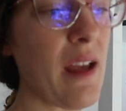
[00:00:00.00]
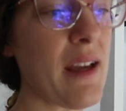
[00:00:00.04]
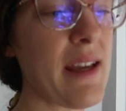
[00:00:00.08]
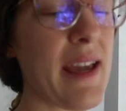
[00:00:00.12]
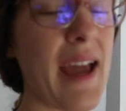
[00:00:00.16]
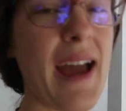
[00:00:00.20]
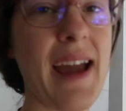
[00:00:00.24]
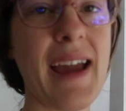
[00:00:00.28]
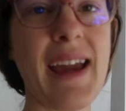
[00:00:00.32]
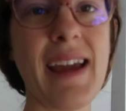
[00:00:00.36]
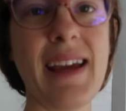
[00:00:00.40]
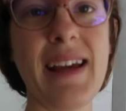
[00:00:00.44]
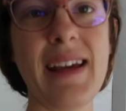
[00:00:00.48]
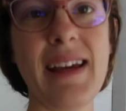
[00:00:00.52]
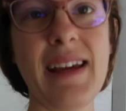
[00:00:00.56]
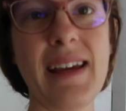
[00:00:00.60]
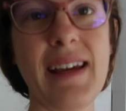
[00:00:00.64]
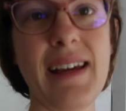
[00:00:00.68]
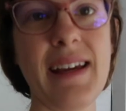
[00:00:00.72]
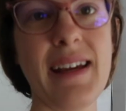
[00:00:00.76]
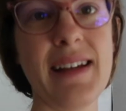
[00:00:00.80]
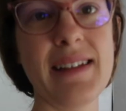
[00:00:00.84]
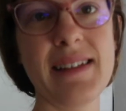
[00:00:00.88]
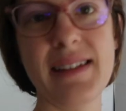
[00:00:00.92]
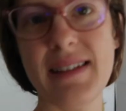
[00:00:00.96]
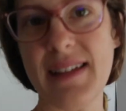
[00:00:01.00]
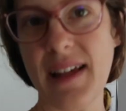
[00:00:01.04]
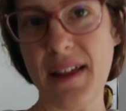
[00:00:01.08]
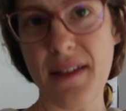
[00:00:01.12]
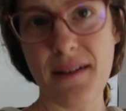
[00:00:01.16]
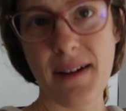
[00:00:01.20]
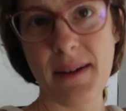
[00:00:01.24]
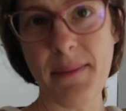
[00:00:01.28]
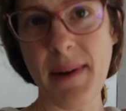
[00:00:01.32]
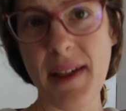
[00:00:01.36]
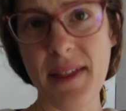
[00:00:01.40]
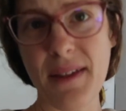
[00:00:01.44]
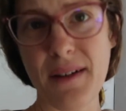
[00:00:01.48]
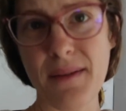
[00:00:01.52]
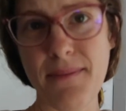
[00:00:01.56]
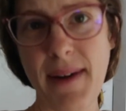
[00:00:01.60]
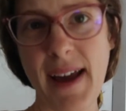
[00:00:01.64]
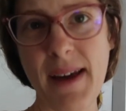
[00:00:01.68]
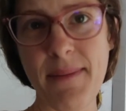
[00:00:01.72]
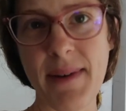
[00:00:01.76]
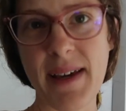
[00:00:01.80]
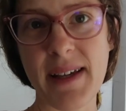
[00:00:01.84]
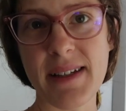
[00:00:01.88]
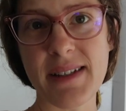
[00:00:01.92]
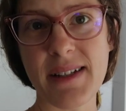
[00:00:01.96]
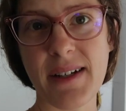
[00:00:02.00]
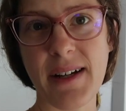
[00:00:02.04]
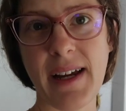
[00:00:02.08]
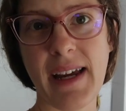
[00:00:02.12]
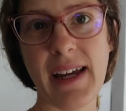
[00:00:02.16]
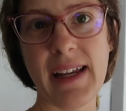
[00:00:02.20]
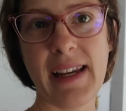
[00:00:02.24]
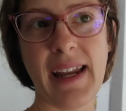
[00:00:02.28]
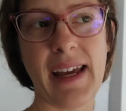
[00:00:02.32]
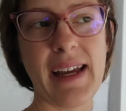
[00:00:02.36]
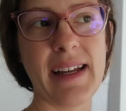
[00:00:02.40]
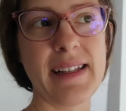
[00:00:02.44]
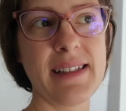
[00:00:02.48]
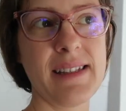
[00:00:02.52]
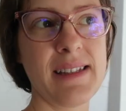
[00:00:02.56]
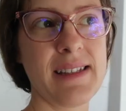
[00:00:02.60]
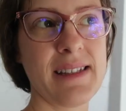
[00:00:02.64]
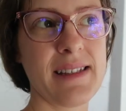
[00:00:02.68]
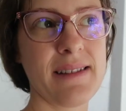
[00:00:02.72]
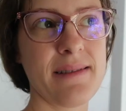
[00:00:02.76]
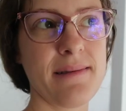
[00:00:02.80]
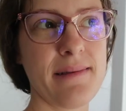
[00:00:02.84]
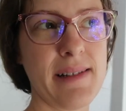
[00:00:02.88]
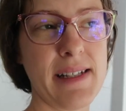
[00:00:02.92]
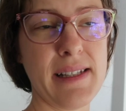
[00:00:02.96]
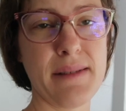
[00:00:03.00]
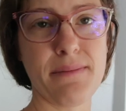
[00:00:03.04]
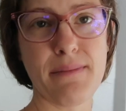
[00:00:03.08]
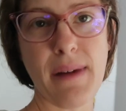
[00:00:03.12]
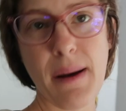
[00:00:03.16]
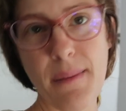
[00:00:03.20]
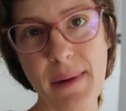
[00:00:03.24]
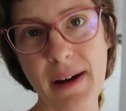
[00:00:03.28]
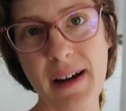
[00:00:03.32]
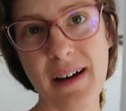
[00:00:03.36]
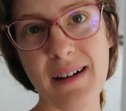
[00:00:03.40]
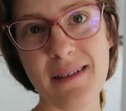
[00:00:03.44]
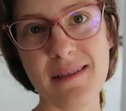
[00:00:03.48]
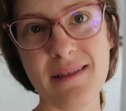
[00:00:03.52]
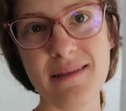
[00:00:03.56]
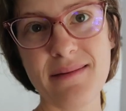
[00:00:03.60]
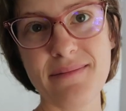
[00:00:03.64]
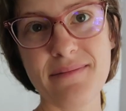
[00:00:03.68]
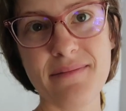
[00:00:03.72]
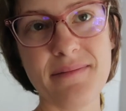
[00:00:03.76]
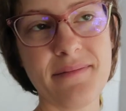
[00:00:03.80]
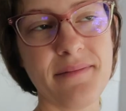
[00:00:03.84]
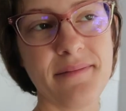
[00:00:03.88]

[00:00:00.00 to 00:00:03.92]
yeah, he is a 3-month-old baby, so he needs his mama